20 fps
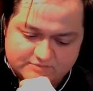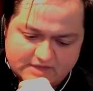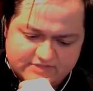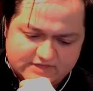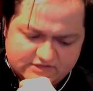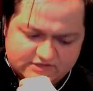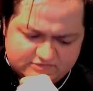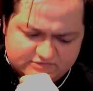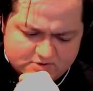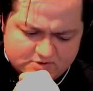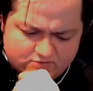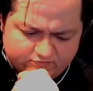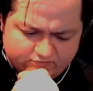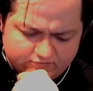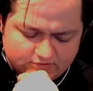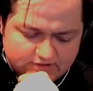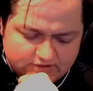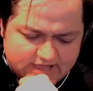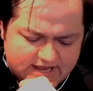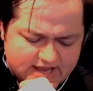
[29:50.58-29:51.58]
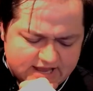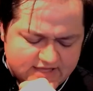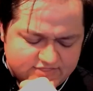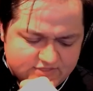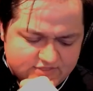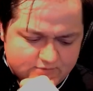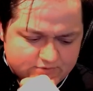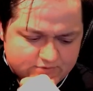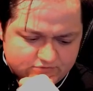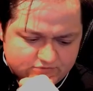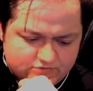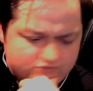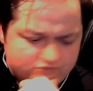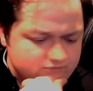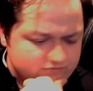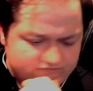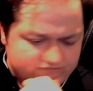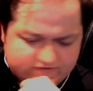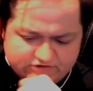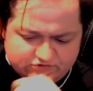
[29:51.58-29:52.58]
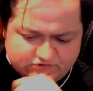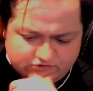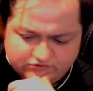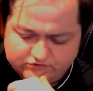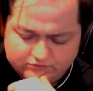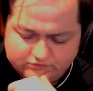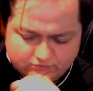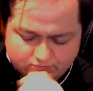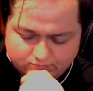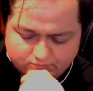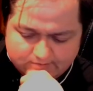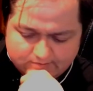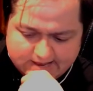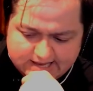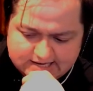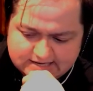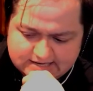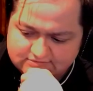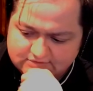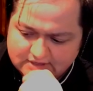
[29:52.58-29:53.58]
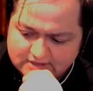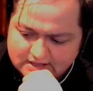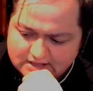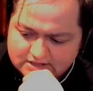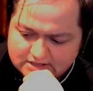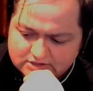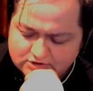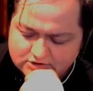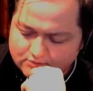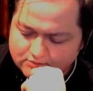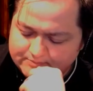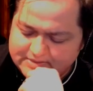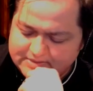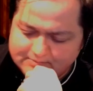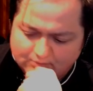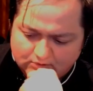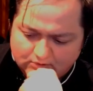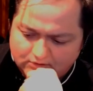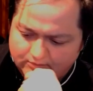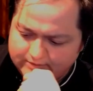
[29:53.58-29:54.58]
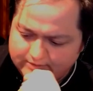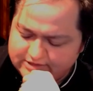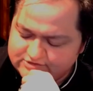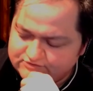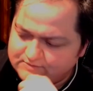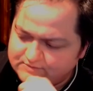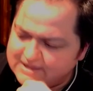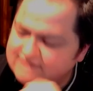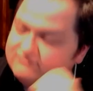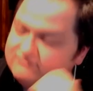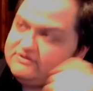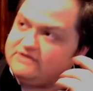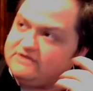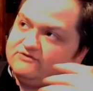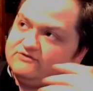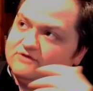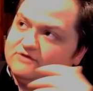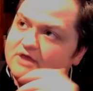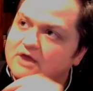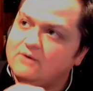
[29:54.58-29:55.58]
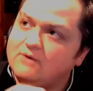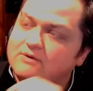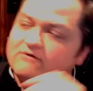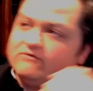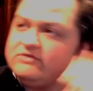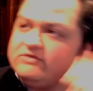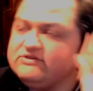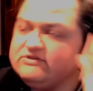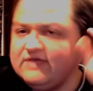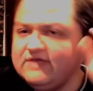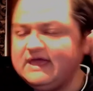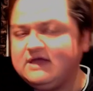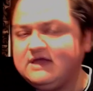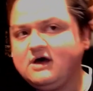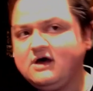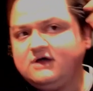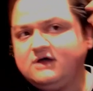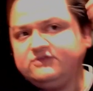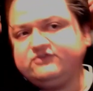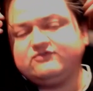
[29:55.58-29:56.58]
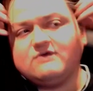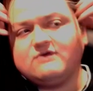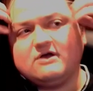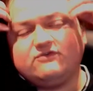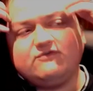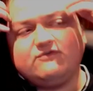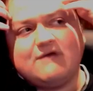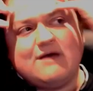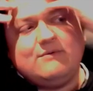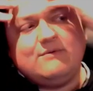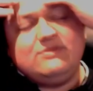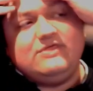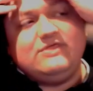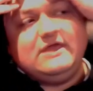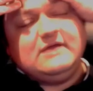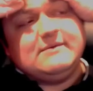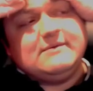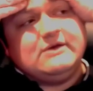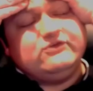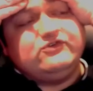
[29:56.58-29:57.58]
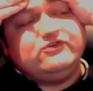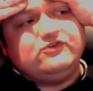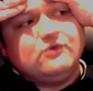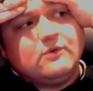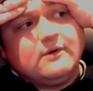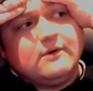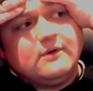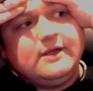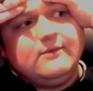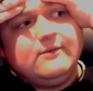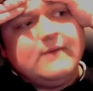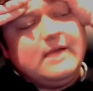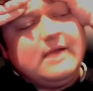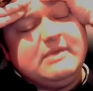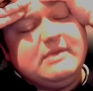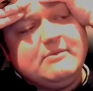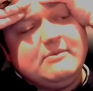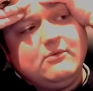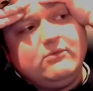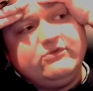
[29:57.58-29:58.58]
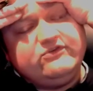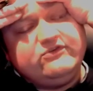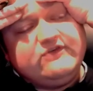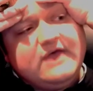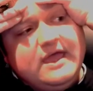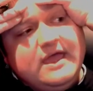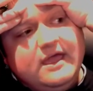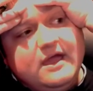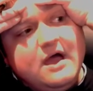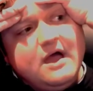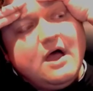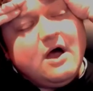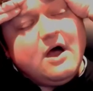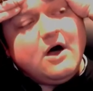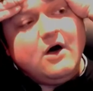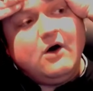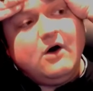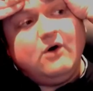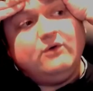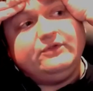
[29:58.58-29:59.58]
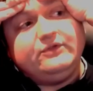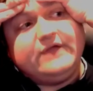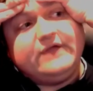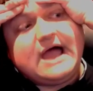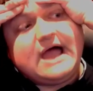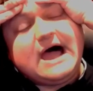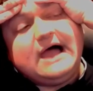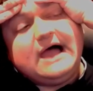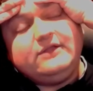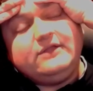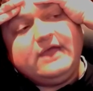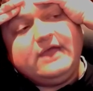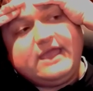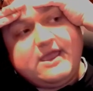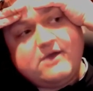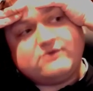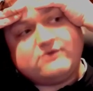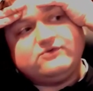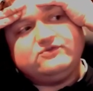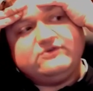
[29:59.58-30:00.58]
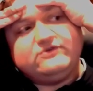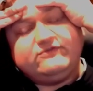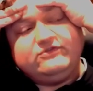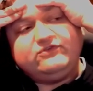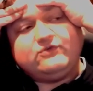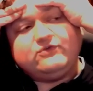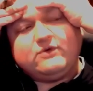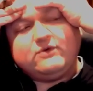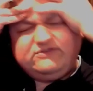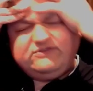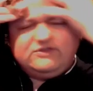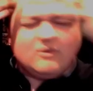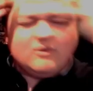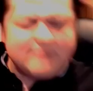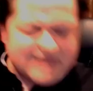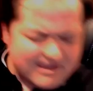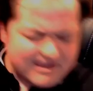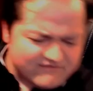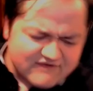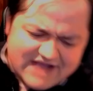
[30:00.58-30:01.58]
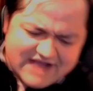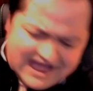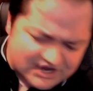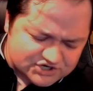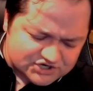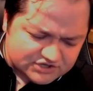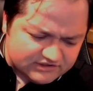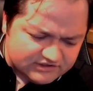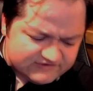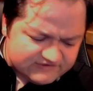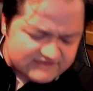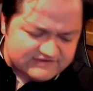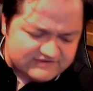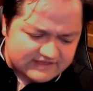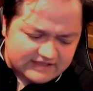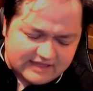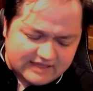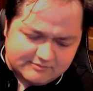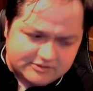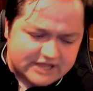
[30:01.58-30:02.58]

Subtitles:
think it's beautiful, and I think we do this with fiction too, right? People always we have all these like constructs for how we think about story, right? People will say, "Oh, like I like character driven stories." Nobody ever actually says I like